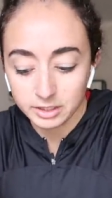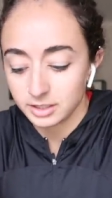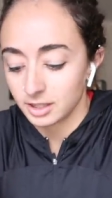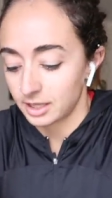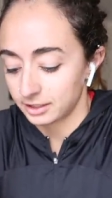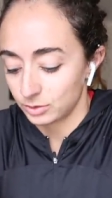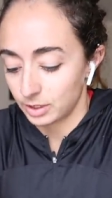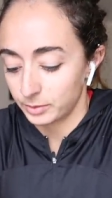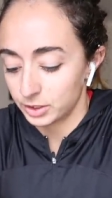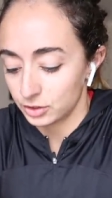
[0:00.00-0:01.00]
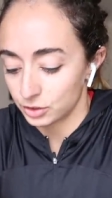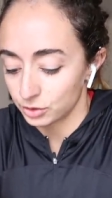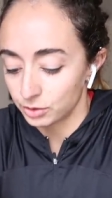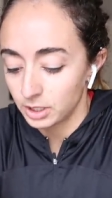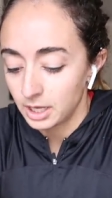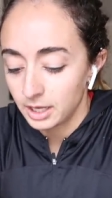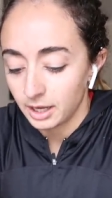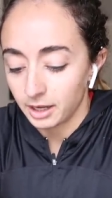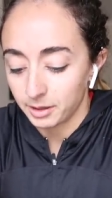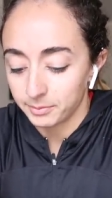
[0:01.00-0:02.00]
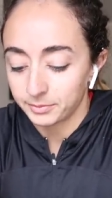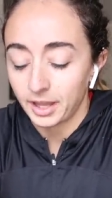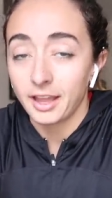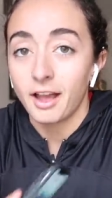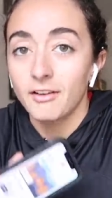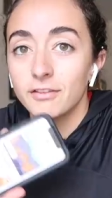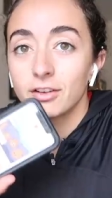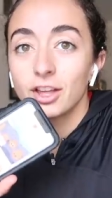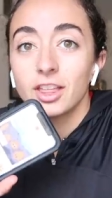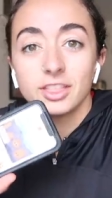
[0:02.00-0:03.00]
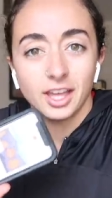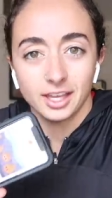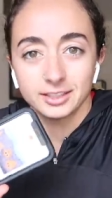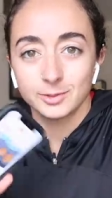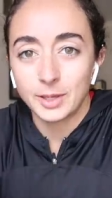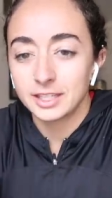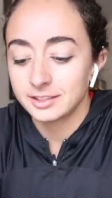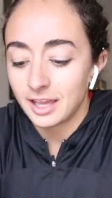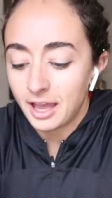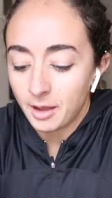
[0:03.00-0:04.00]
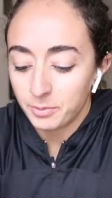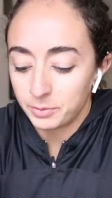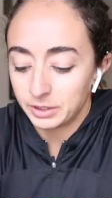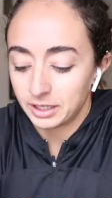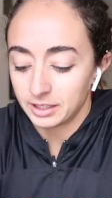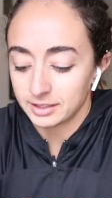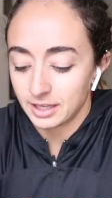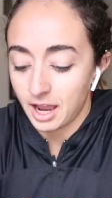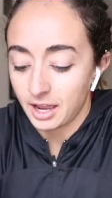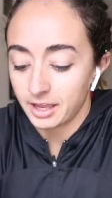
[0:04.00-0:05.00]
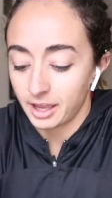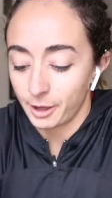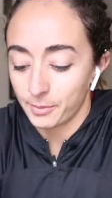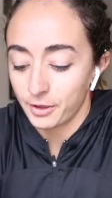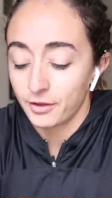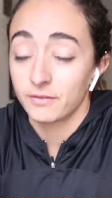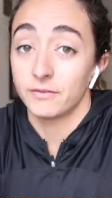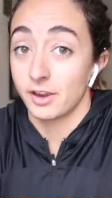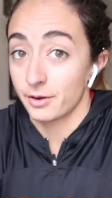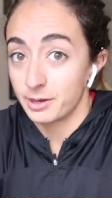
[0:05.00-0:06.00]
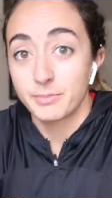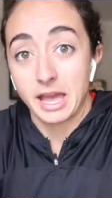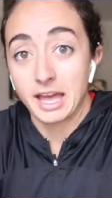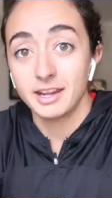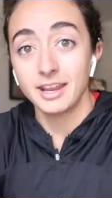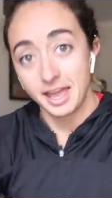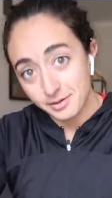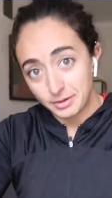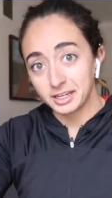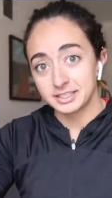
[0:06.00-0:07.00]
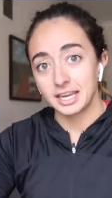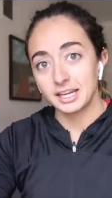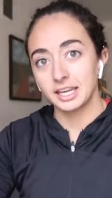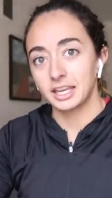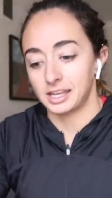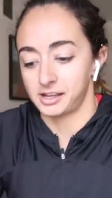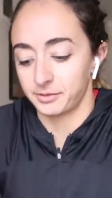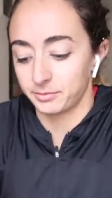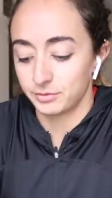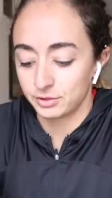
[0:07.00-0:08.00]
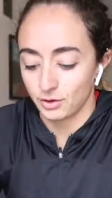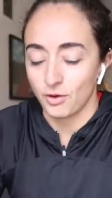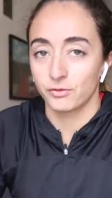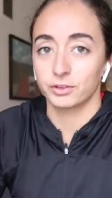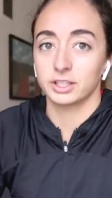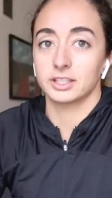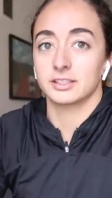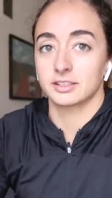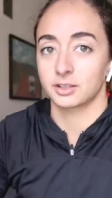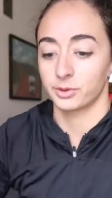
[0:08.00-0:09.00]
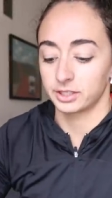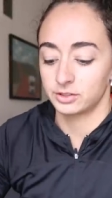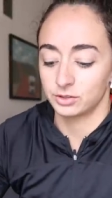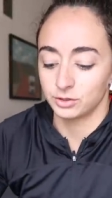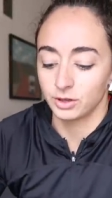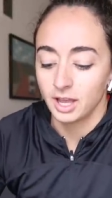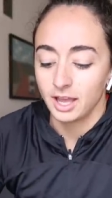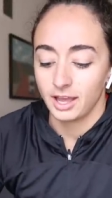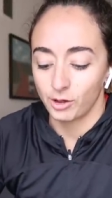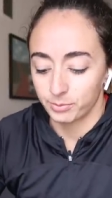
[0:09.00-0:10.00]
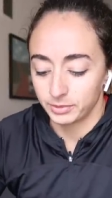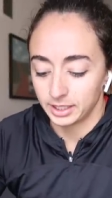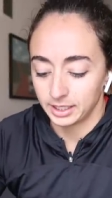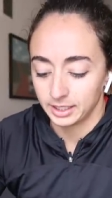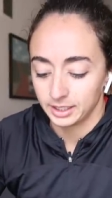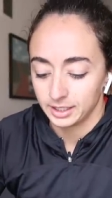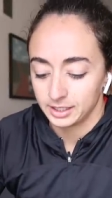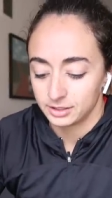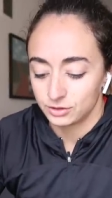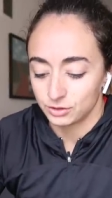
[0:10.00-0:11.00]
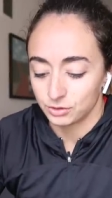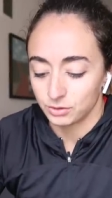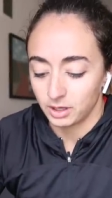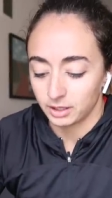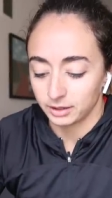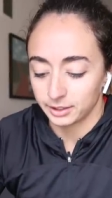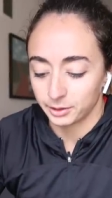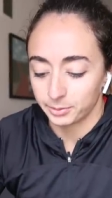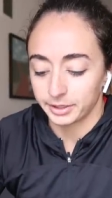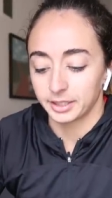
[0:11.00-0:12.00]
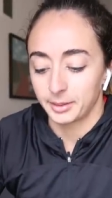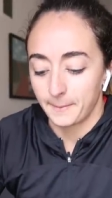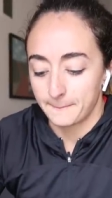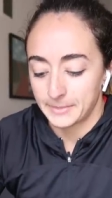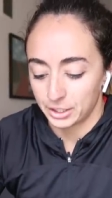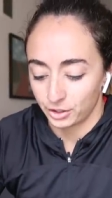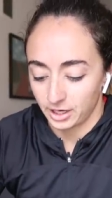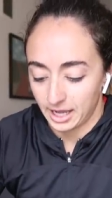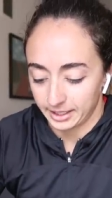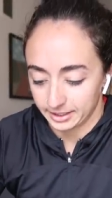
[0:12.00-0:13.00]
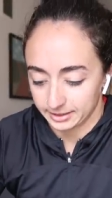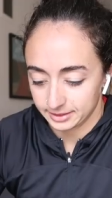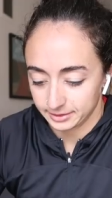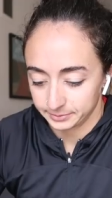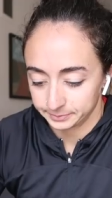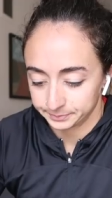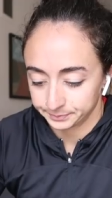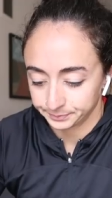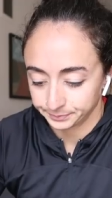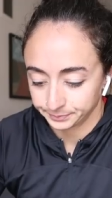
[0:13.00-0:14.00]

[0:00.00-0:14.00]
minutes. That's what I'm gonna do. Um, I have the Headspace app because I am very bad at meditating. Um, so hopefully this is going to help me do a little bit better at